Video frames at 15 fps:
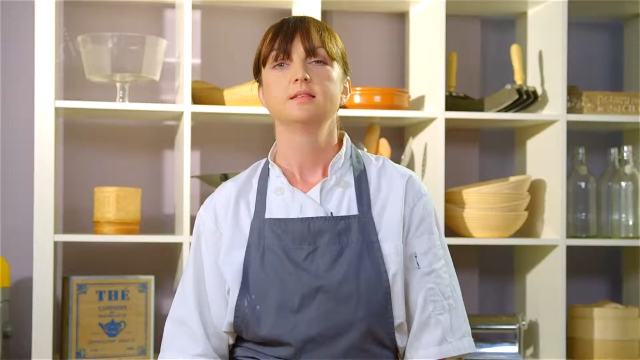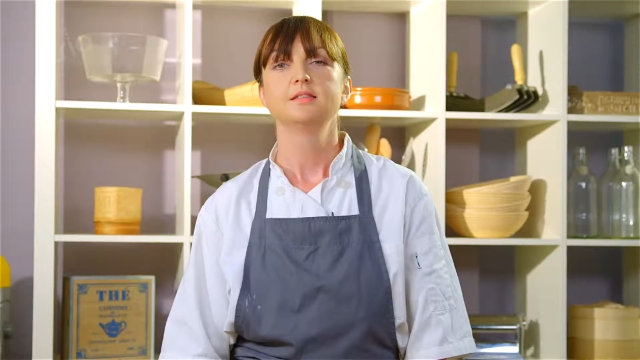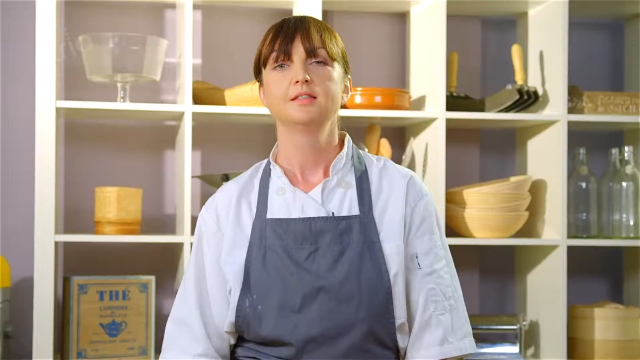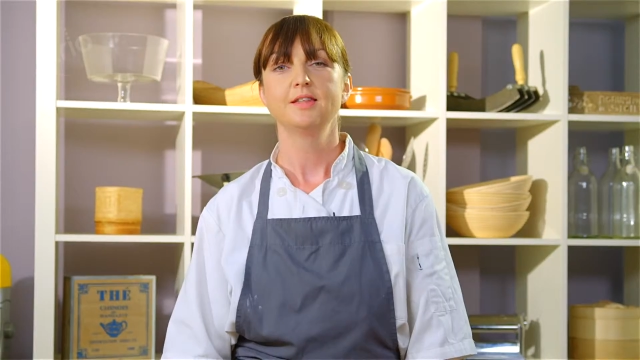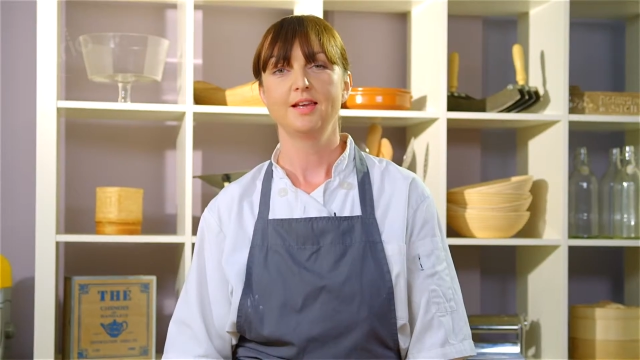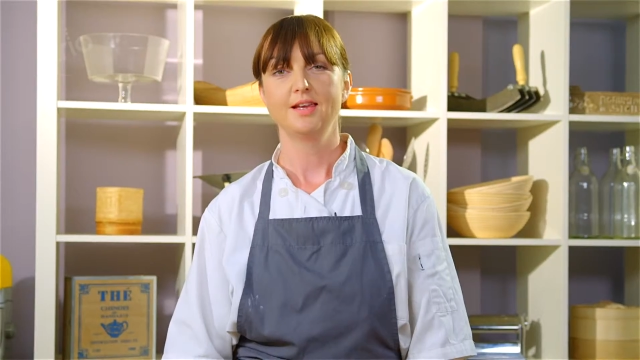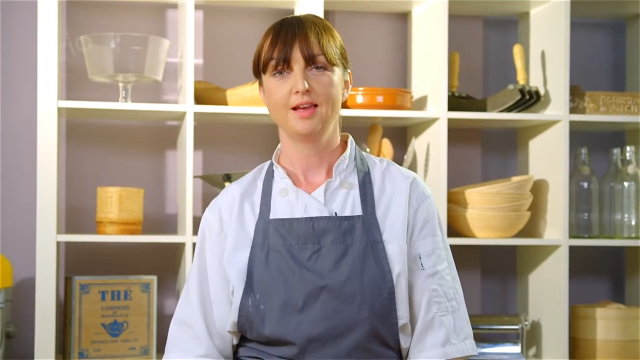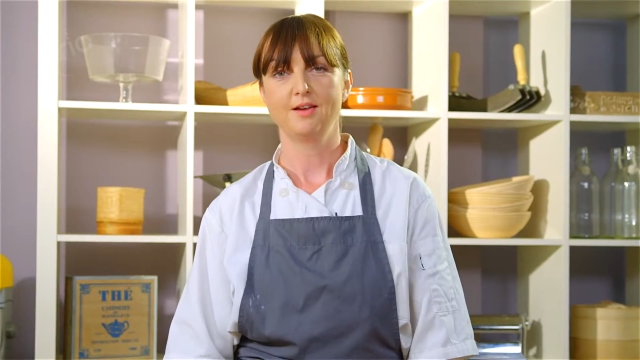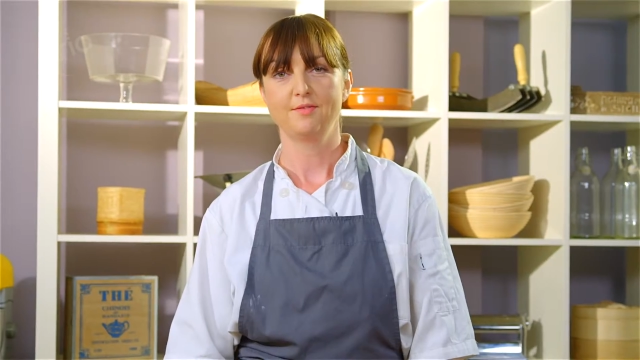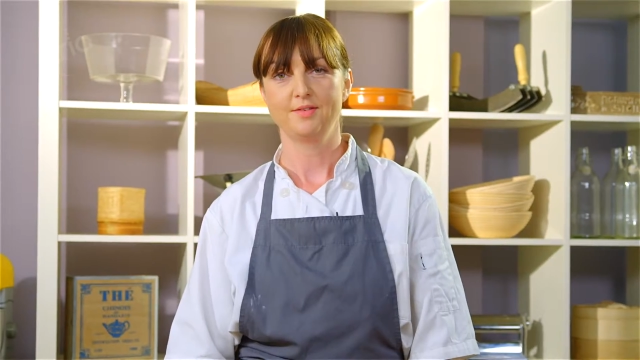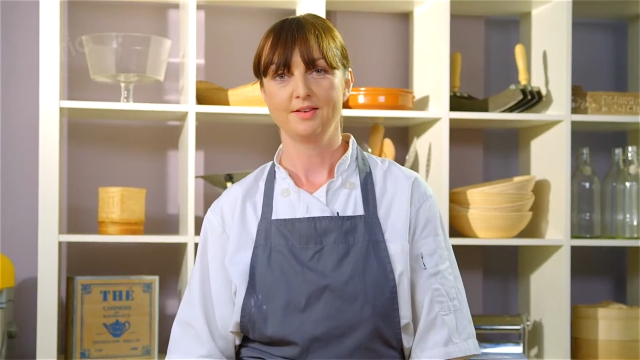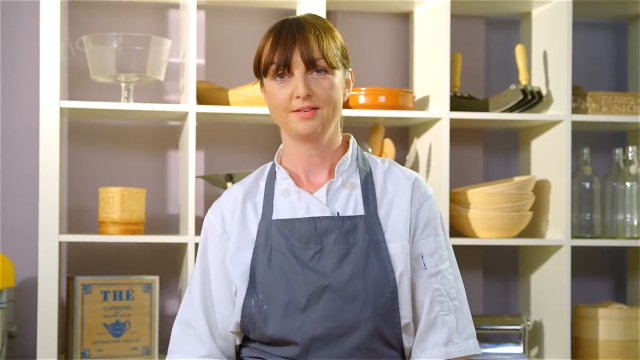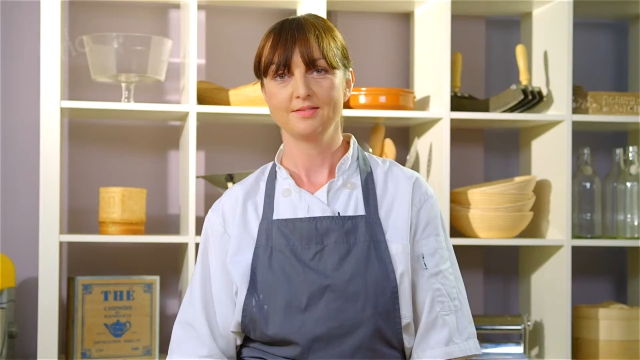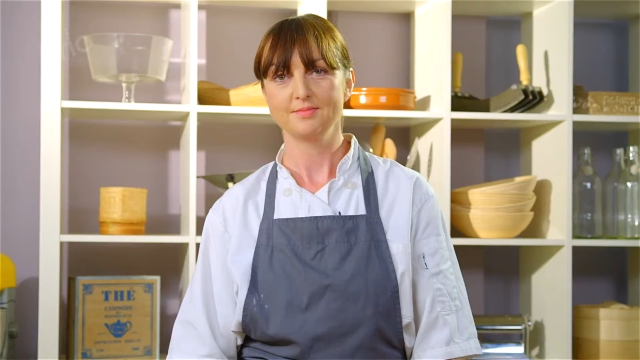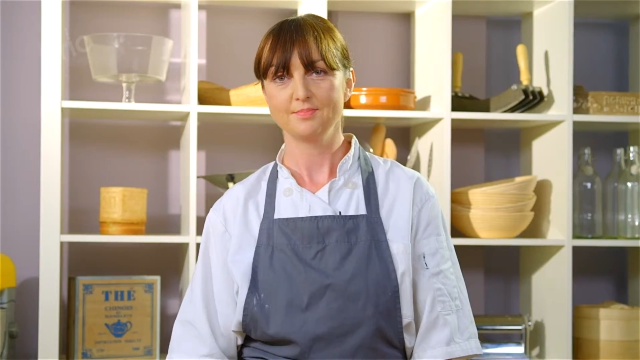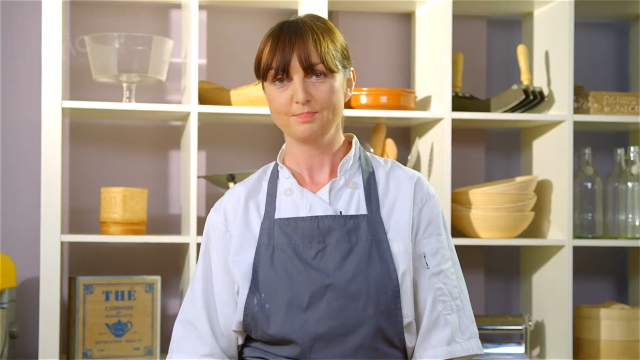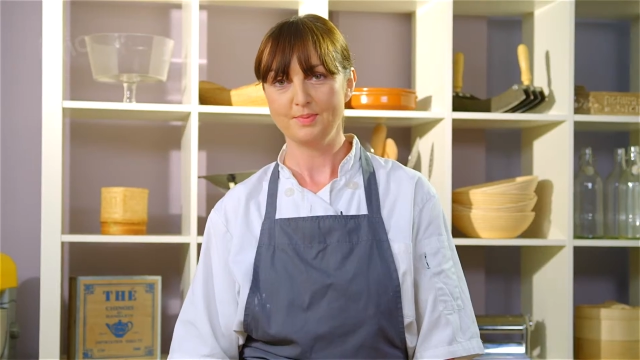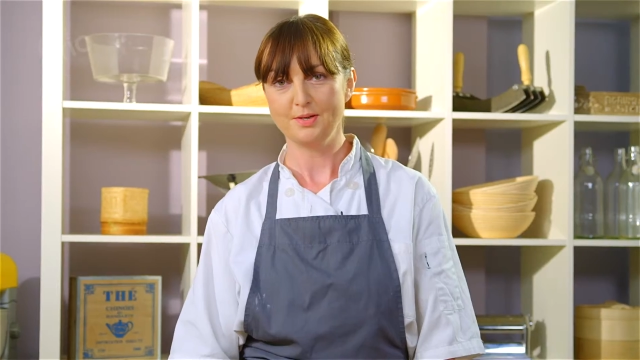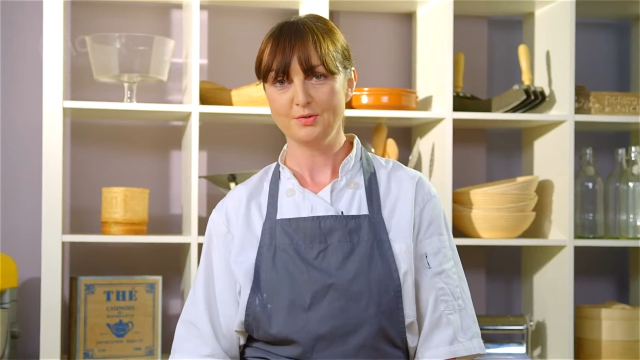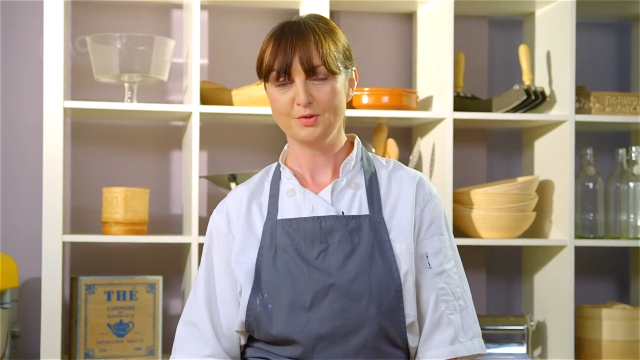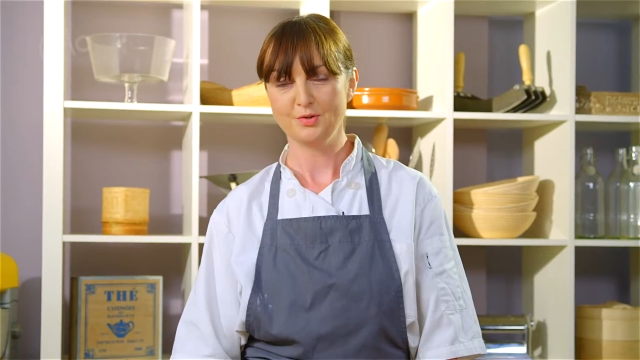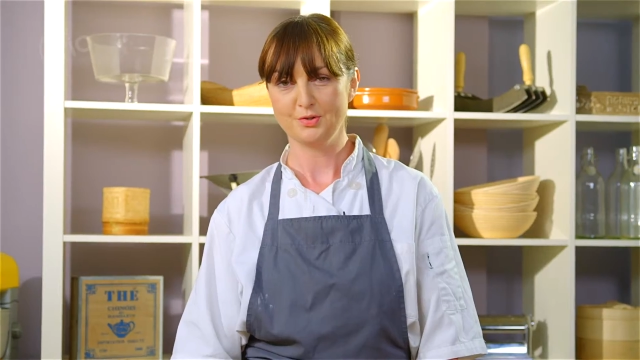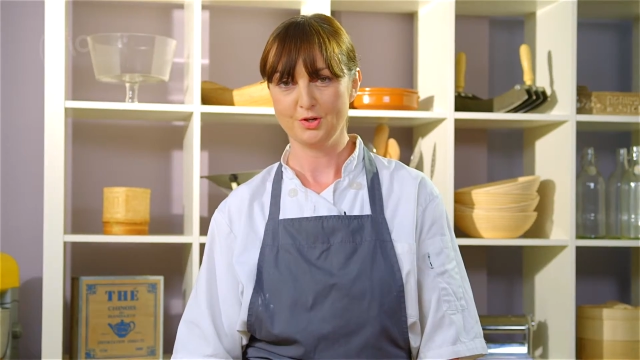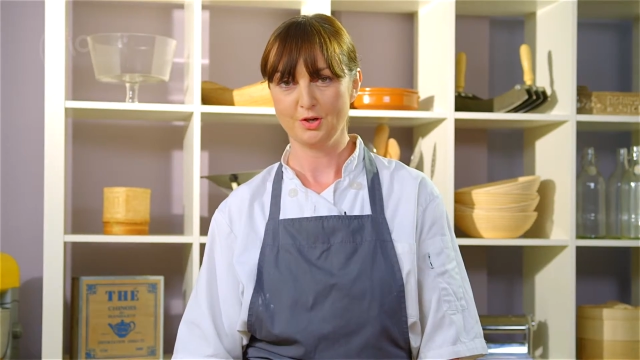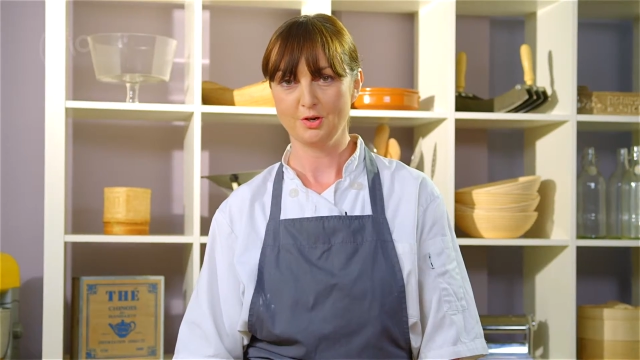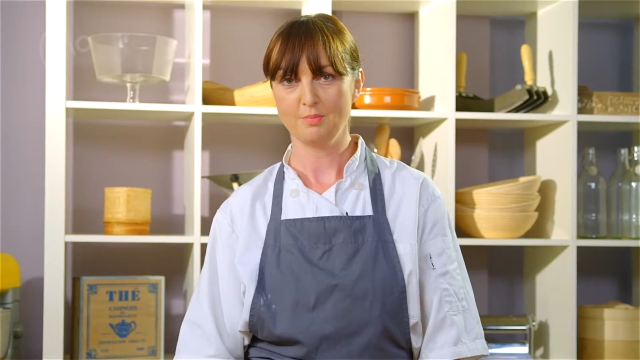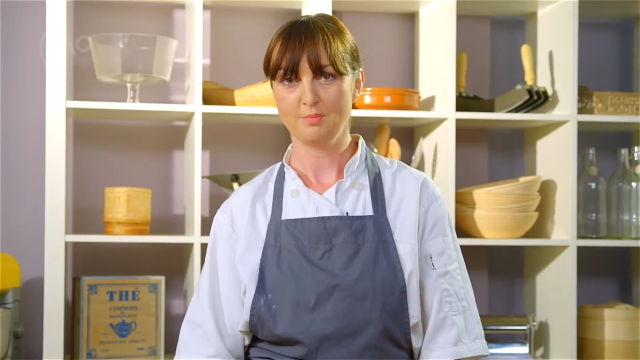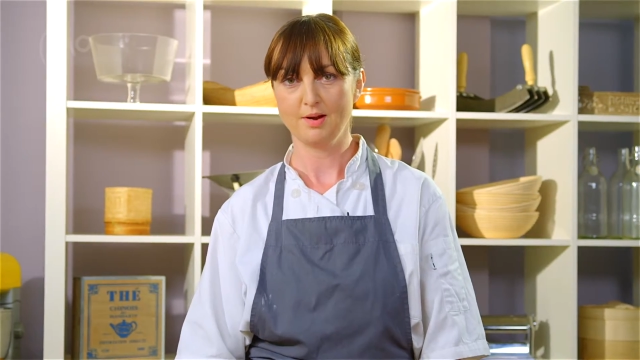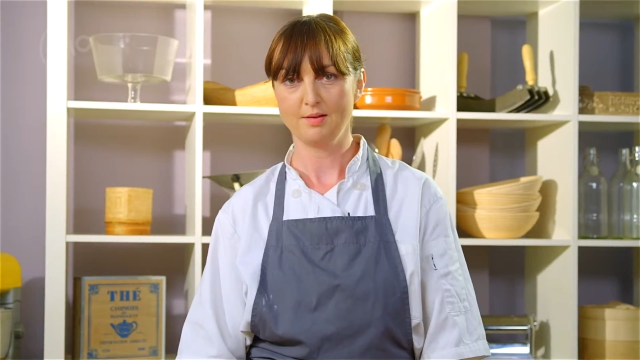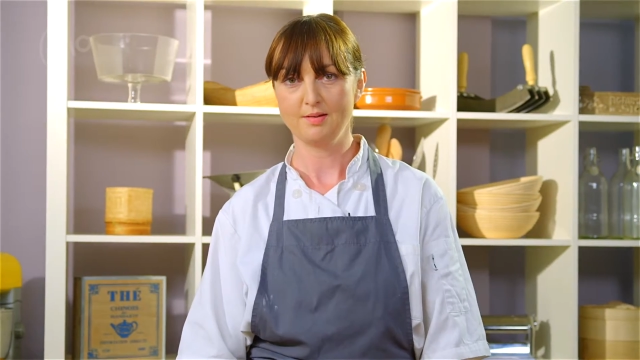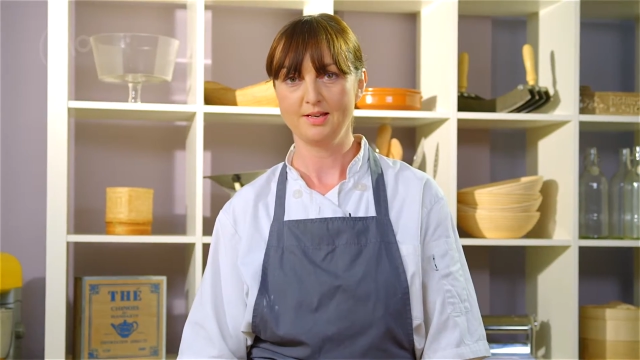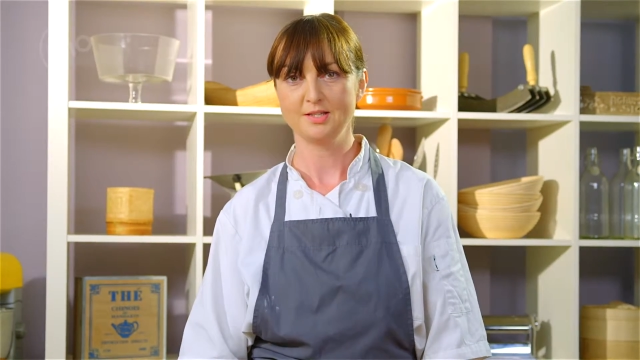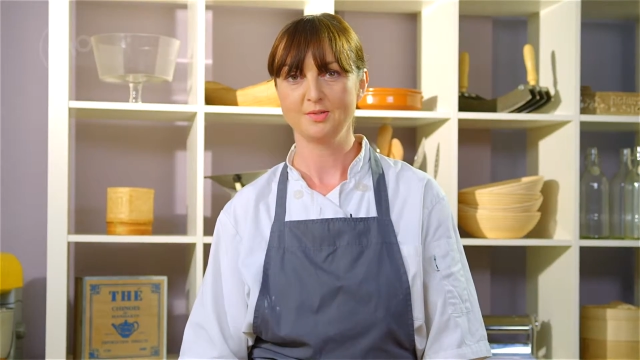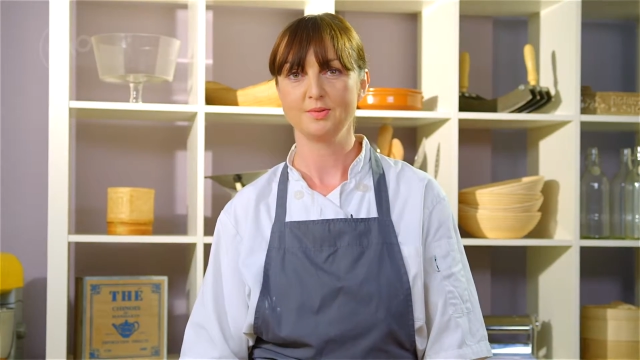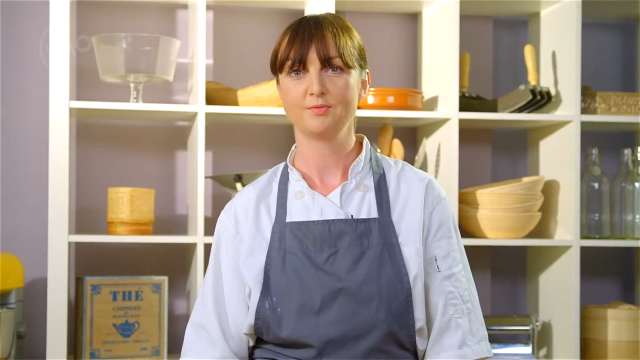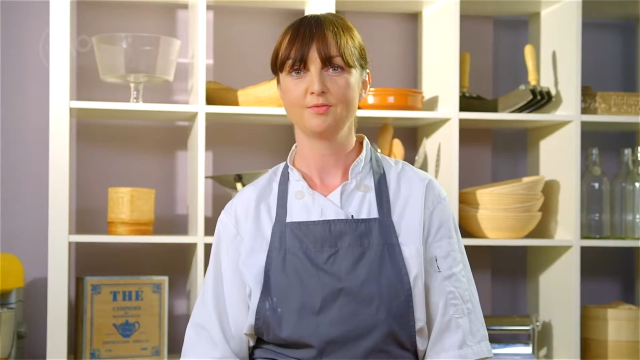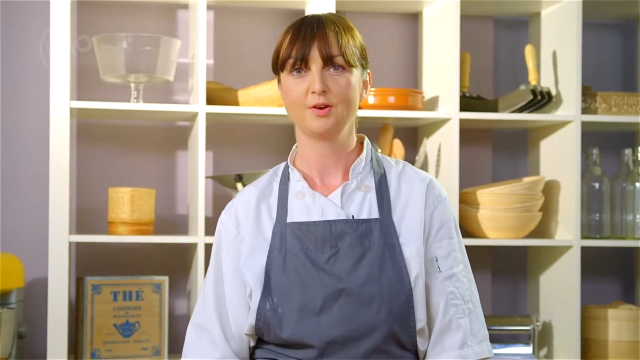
So there you have it, beetroot and chocolate brownies with